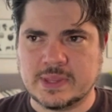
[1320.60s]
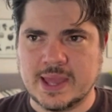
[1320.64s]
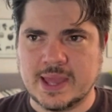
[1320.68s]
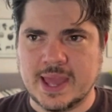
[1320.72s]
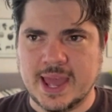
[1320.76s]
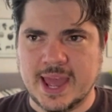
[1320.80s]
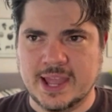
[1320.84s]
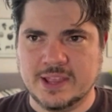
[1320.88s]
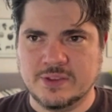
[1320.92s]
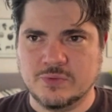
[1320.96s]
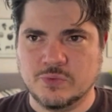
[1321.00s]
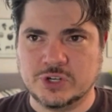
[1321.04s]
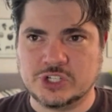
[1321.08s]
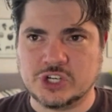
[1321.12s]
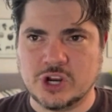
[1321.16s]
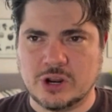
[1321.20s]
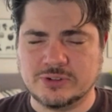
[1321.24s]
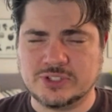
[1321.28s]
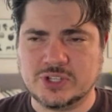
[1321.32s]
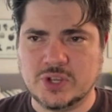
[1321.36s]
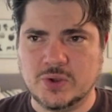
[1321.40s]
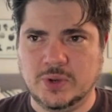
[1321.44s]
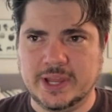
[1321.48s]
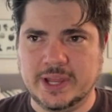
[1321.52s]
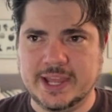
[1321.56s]
and which
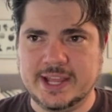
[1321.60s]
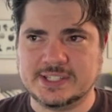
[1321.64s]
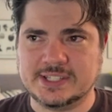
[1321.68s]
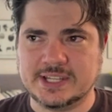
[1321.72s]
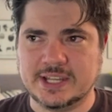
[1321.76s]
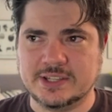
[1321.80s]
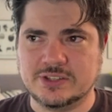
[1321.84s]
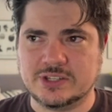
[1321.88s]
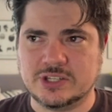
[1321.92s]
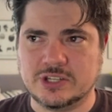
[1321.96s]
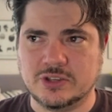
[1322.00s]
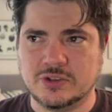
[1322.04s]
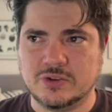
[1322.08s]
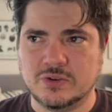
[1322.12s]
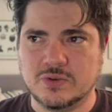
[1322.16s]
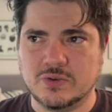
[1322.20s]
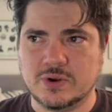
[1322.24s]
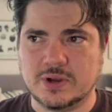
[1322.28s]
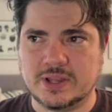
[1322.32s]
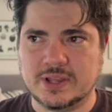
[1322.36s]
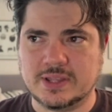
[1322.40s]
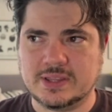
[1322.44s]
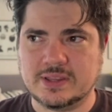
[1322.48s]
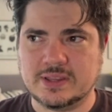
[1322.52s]
also leads into,